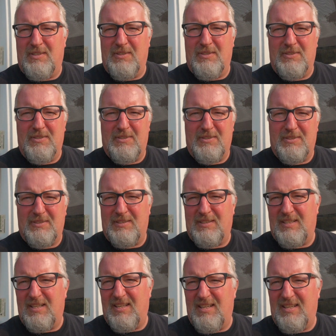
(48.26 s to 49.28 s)
good
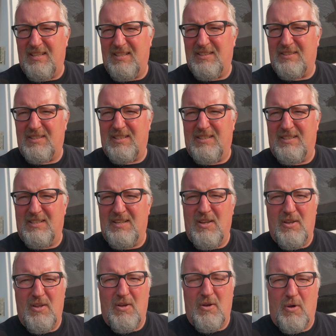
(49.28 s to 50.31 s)
he is in
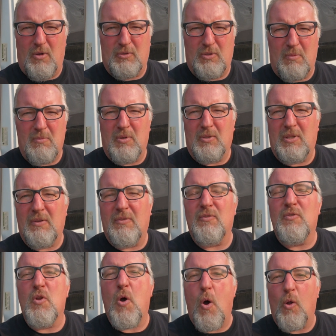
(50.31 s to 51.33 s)
automotive
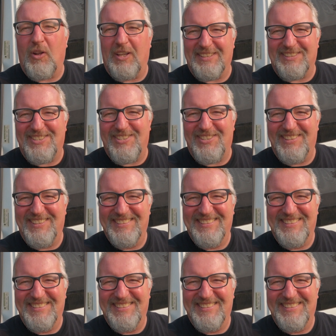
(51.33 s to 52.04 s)
knowledge.